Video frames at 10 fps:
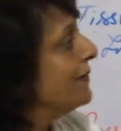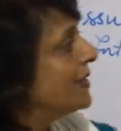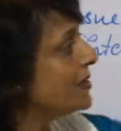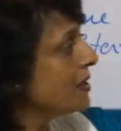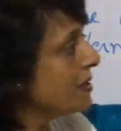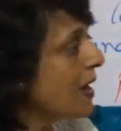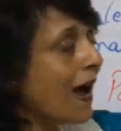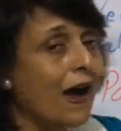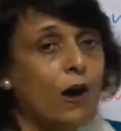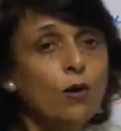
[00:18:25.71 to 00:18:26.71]
This is
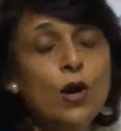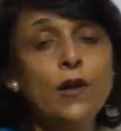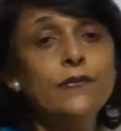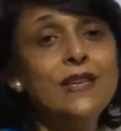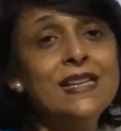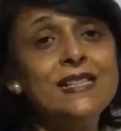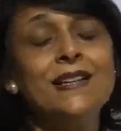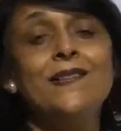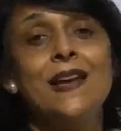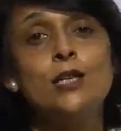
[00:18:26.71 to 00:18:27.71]
how
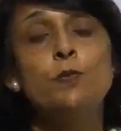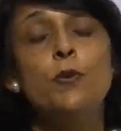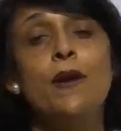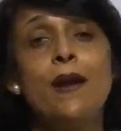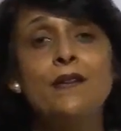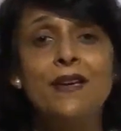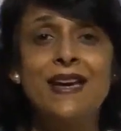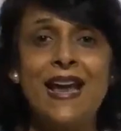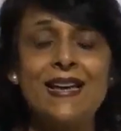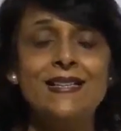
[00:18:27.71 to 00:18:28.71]
these
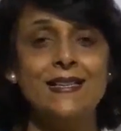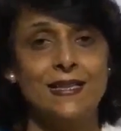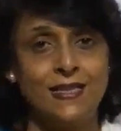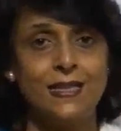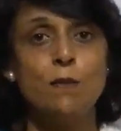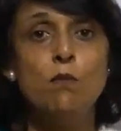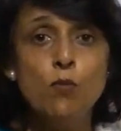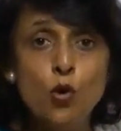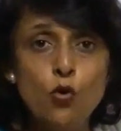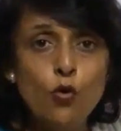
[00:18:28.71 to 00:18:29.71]
respiratory gases
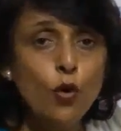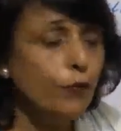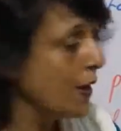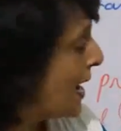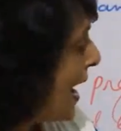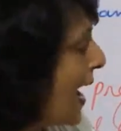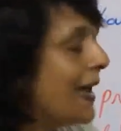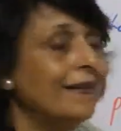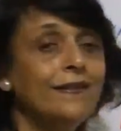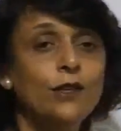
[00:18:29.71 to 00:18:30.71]
move,
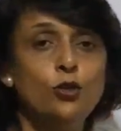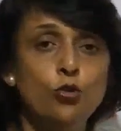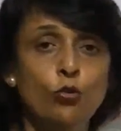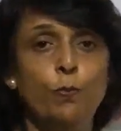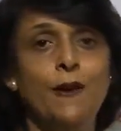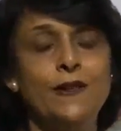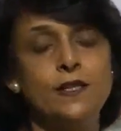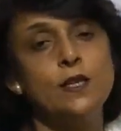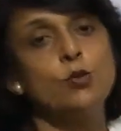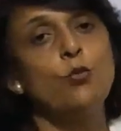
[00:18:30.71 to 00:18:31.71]
and two
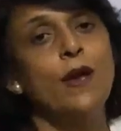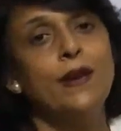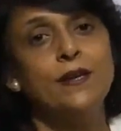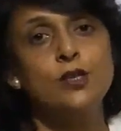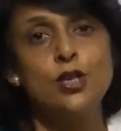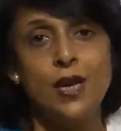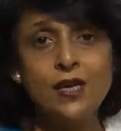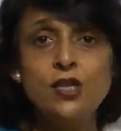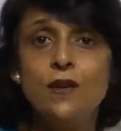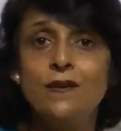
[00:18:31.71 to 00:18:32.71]
places where
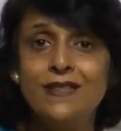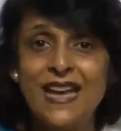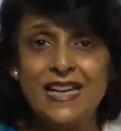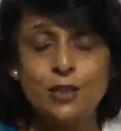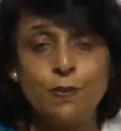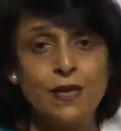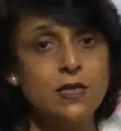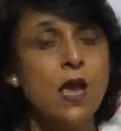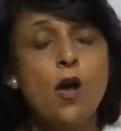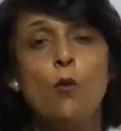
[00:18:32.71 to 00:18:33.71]
exchange takes
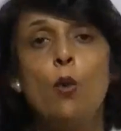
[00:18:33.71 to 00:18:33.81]
place.